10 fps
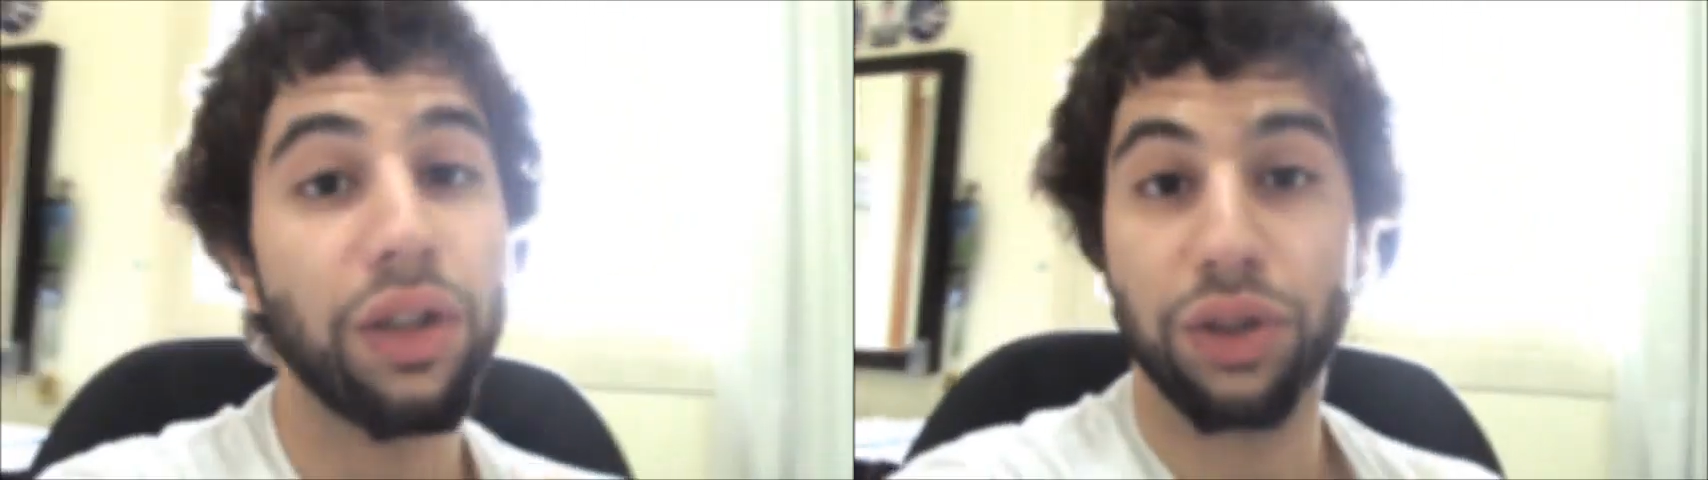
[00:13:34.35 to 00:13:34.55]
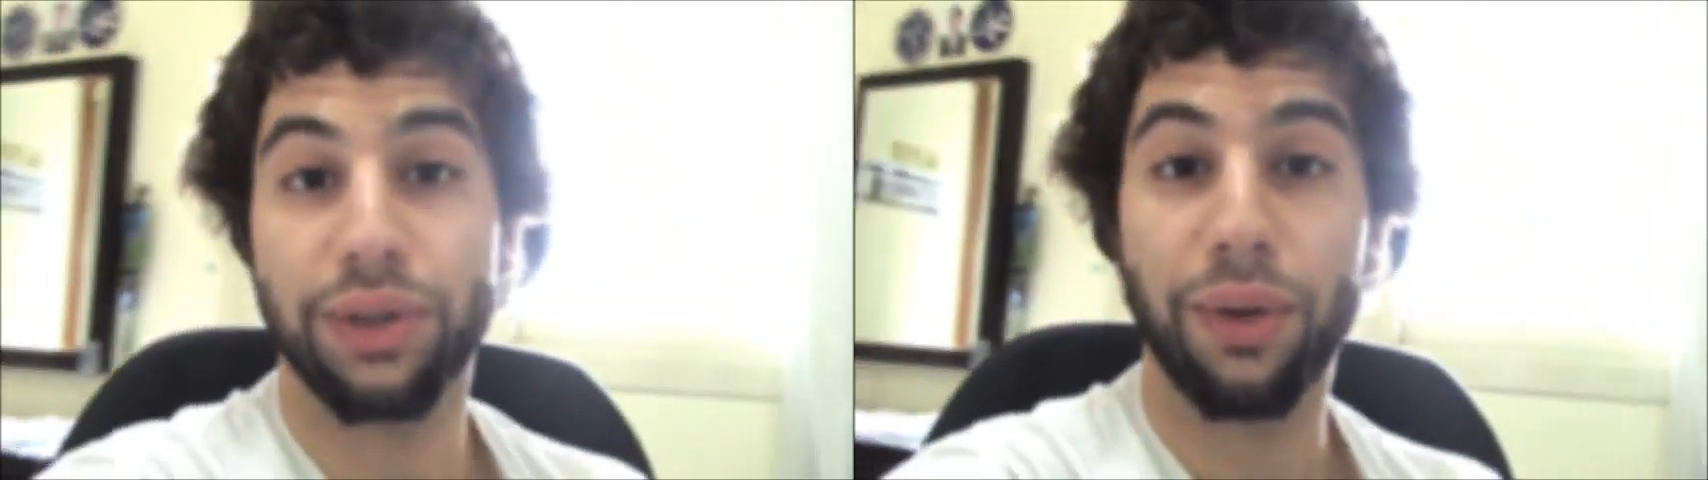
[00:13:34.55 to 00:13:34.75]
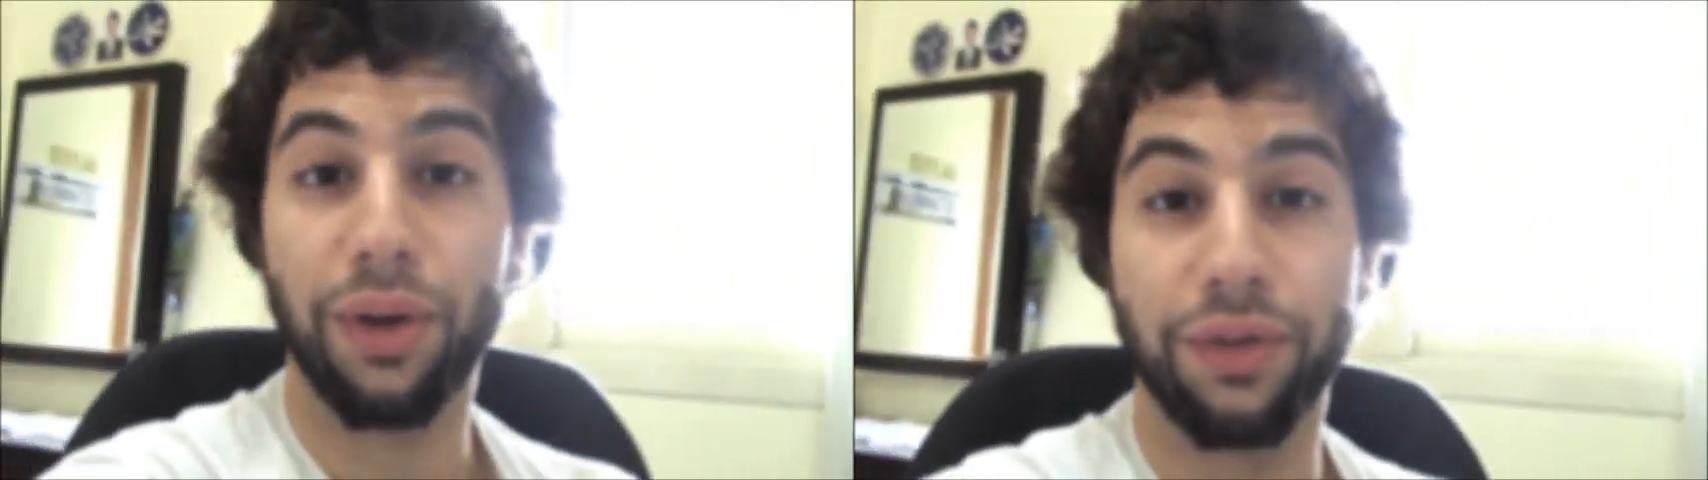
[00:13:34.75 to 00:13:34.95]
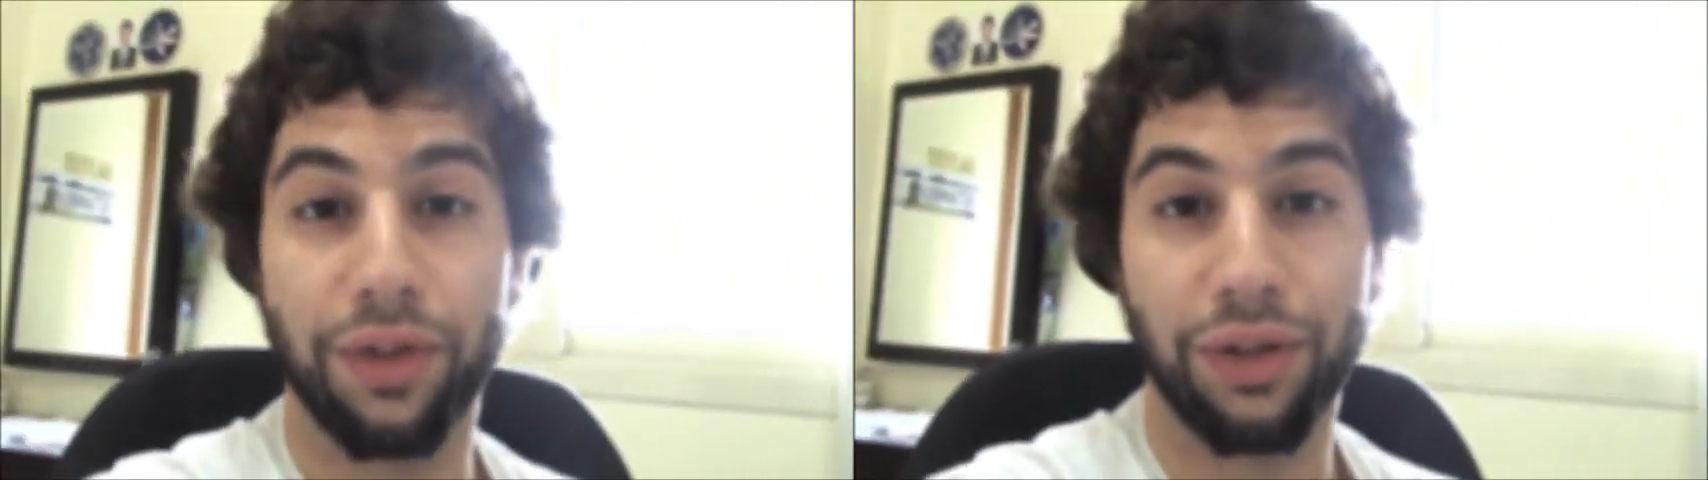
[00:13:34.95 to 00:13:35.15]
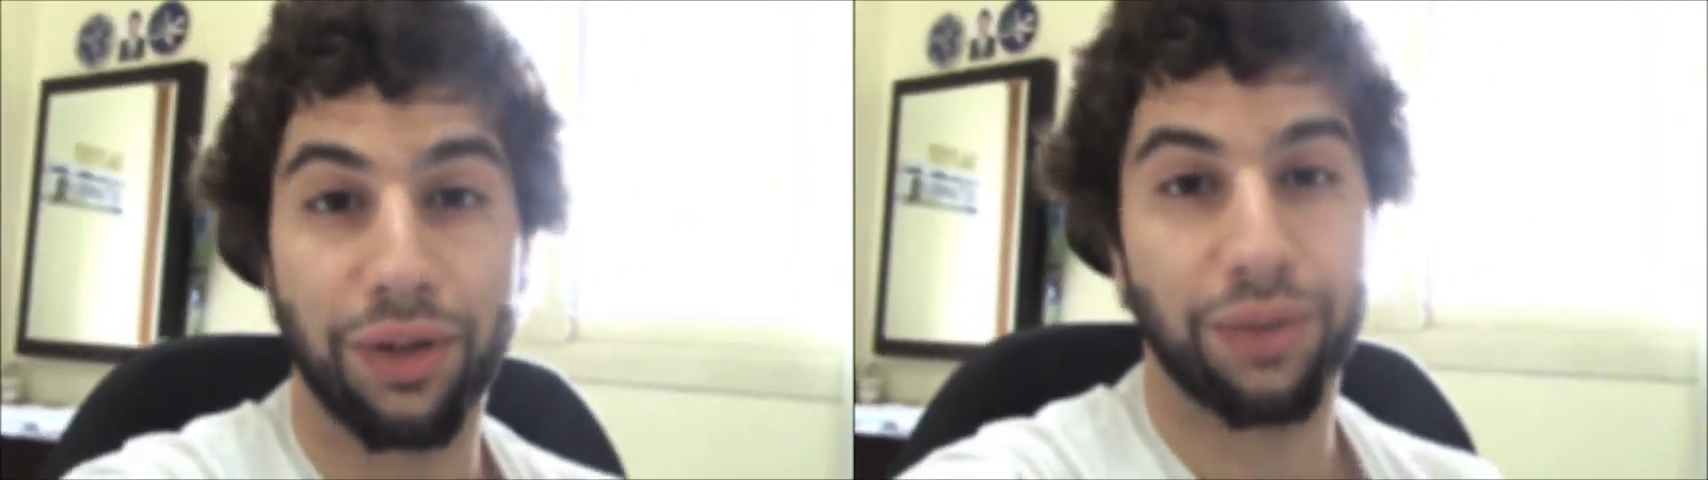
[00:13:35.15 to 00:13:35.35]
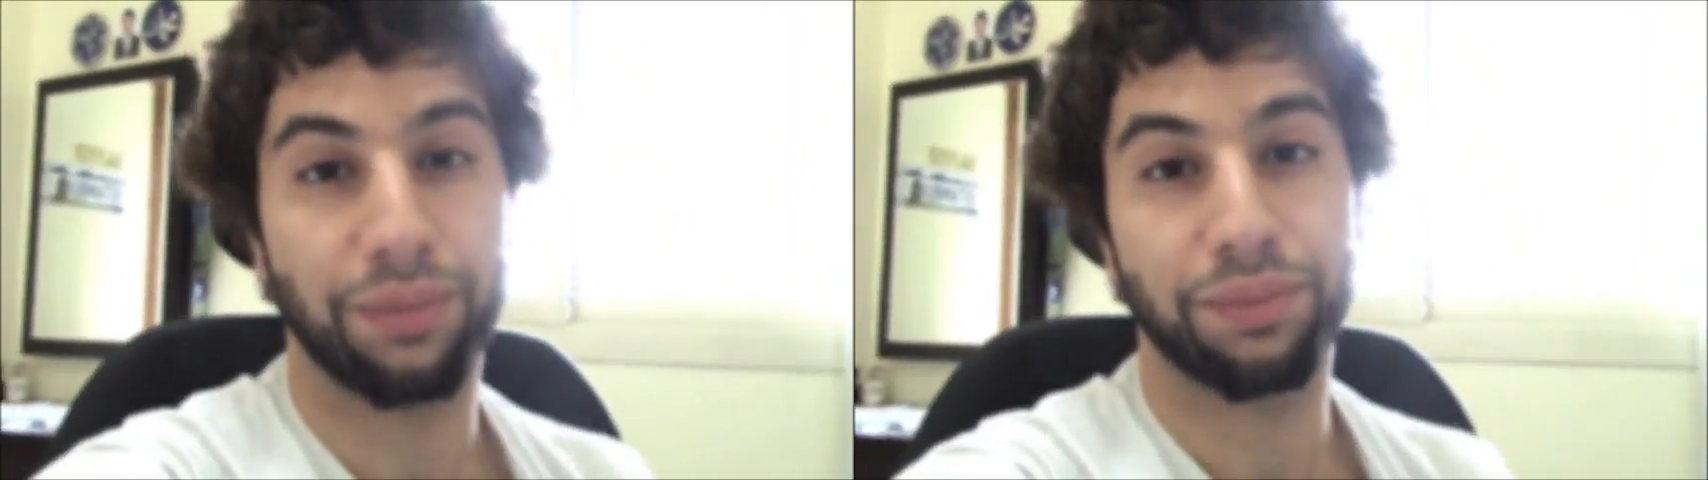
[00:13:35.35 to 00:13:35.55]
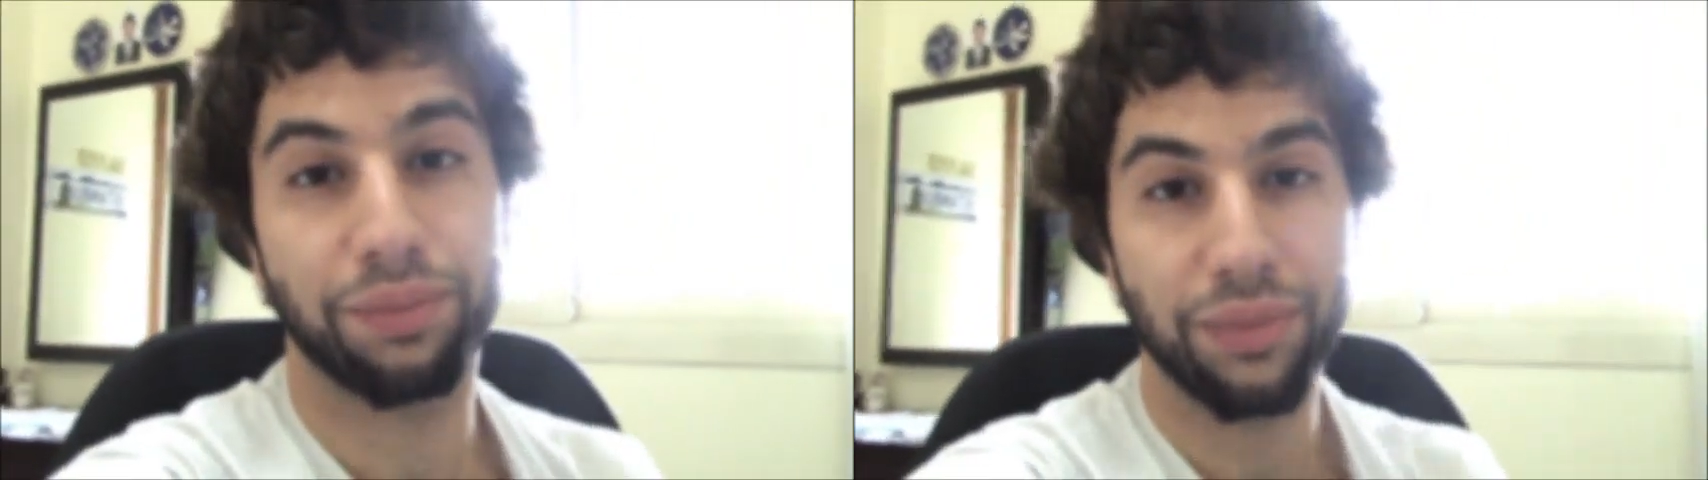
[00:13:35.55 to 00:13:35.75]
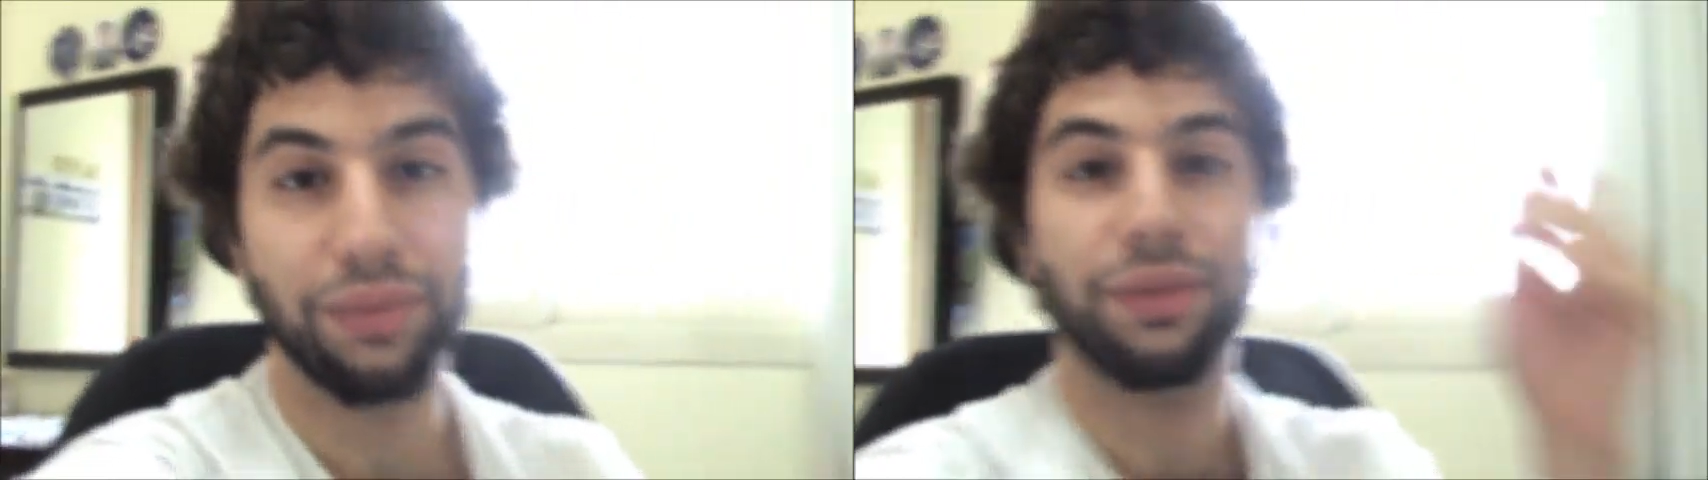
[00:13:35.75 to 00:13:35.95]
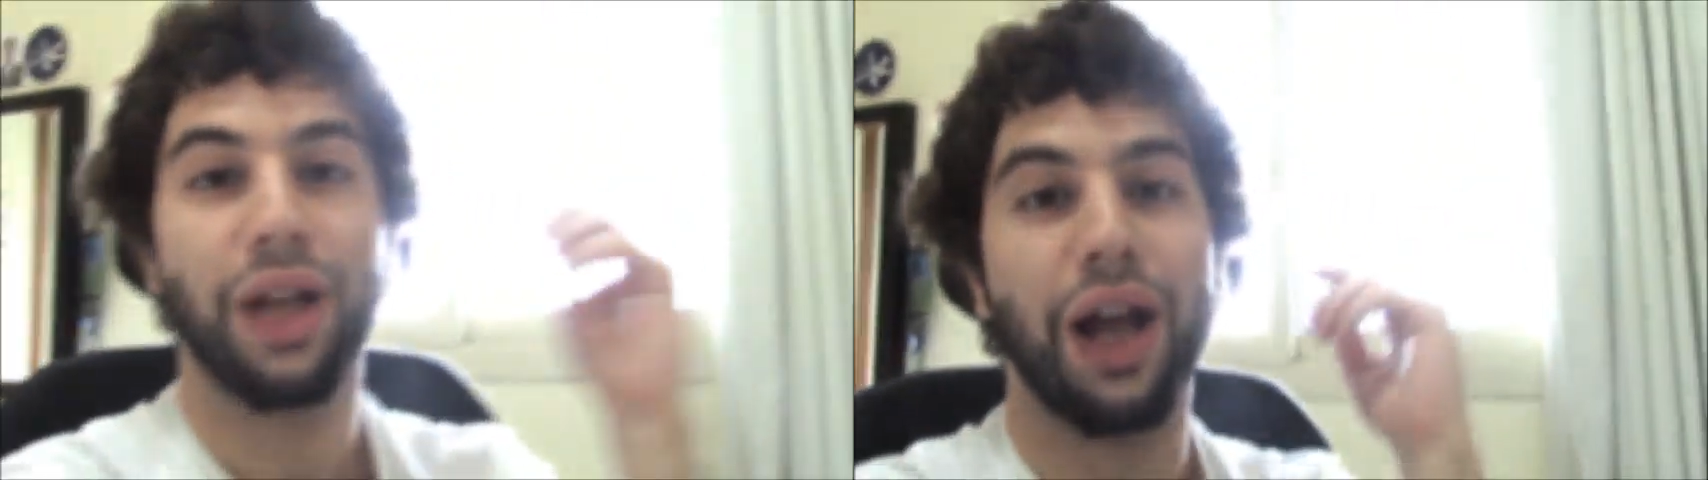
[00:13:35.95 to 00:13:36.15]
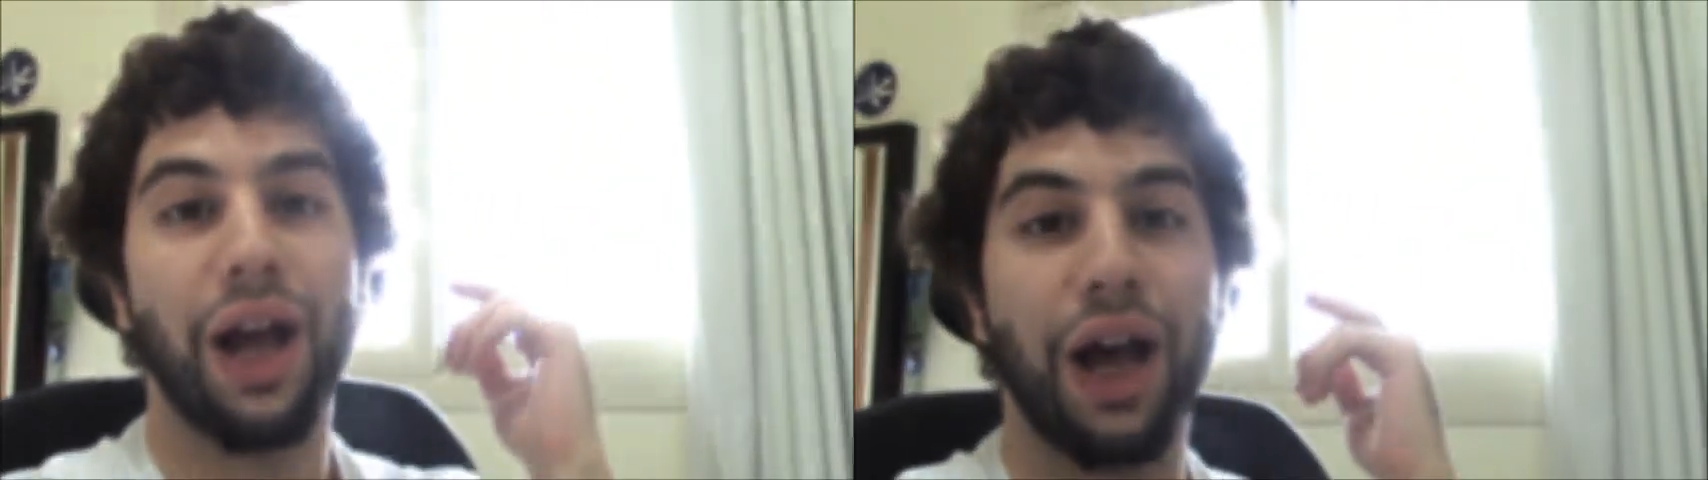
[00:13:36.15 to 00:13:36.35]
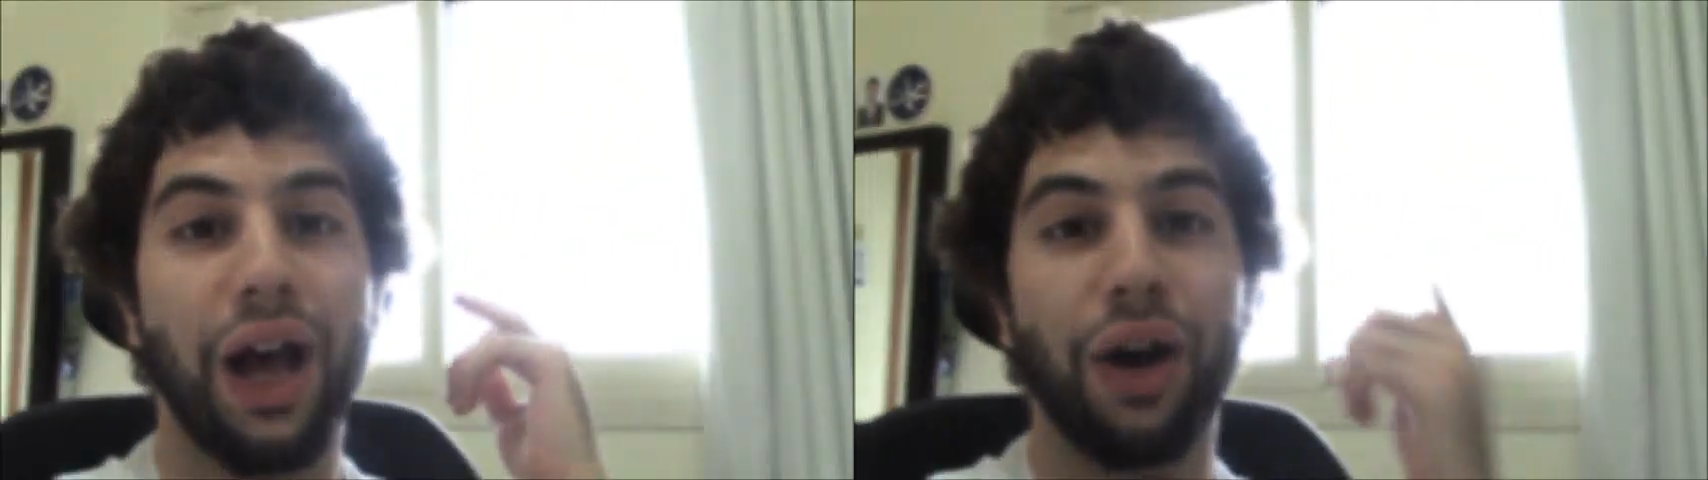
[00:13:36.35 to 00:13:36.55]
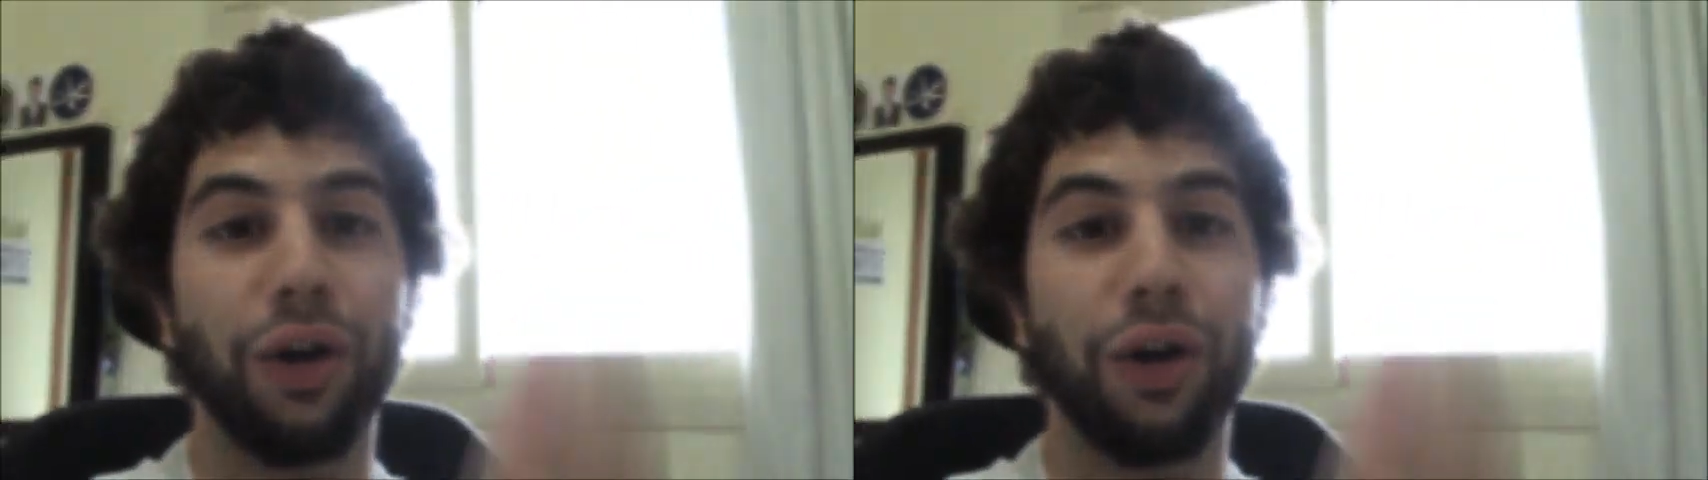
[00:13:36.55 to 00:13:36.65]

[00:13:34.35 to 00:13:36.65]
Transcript: So overall, I